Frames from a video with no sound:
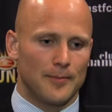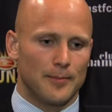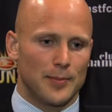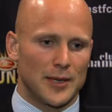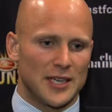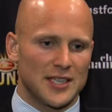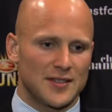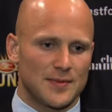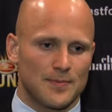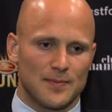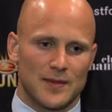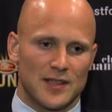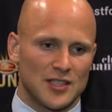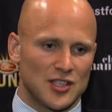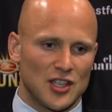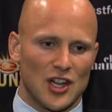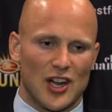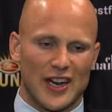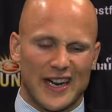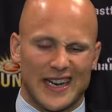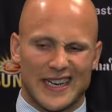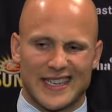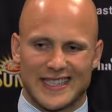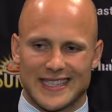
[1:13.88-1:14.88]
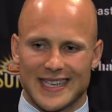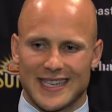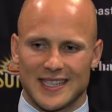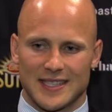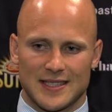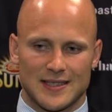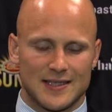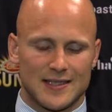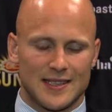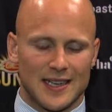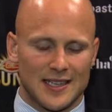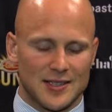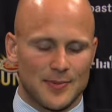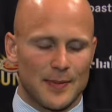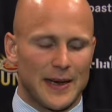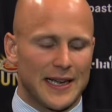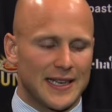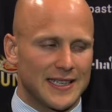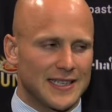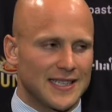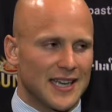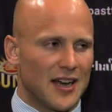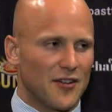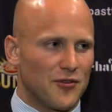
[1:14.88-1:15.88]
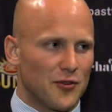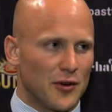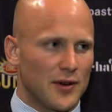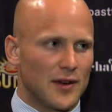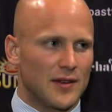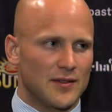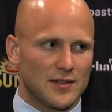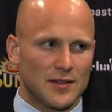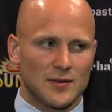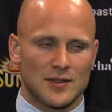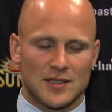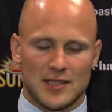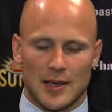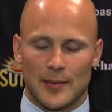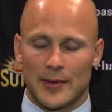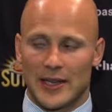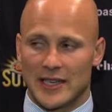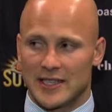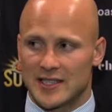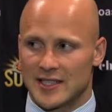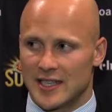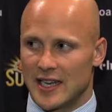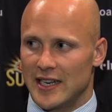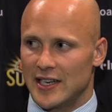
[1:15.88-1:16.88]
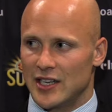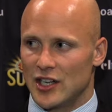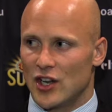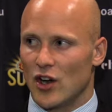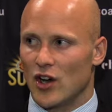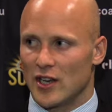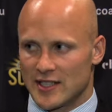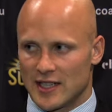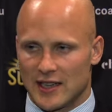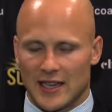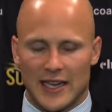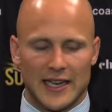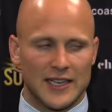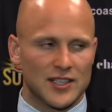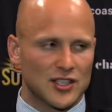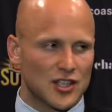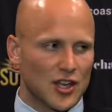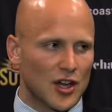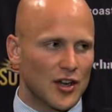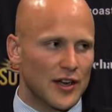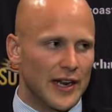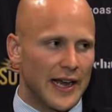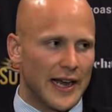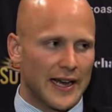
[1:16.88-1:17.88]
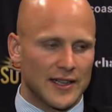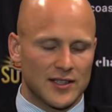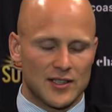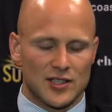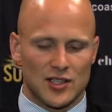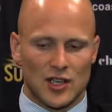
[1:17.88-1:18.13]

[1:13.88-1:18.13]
because there's no doubt it does make it tough when some of your senior guys and leaders go down.